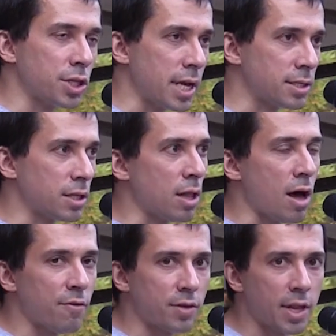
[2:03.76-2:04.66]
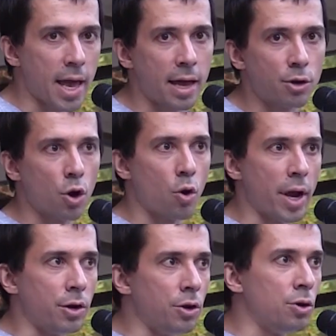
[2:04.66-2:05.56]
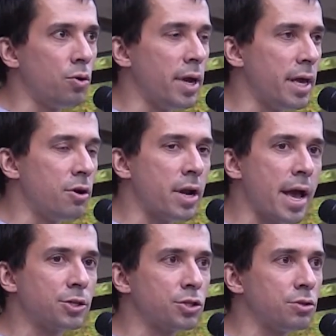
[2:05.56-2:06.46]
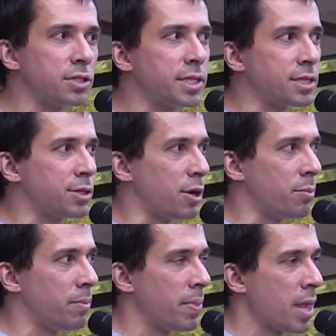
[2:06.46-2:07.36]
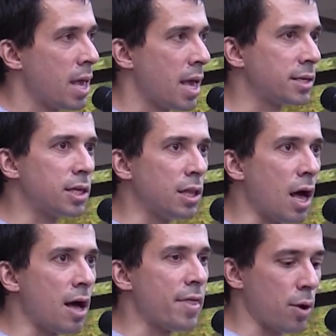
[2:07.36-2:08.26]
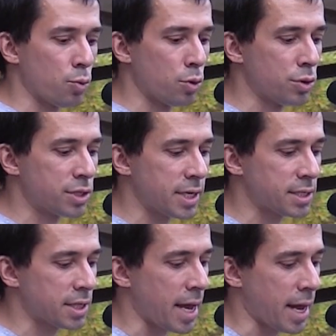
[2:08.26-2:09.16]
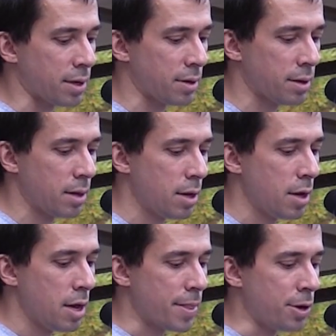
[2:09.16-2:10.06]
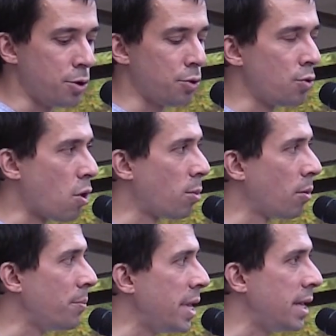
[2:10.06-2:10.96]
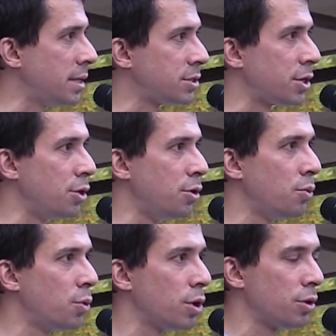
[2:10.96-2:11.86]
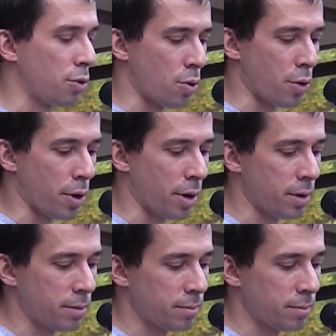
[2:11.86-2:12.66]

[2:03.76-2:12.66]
as the law of the land or a new international system as the law that rules this land. The new normal means the new world order.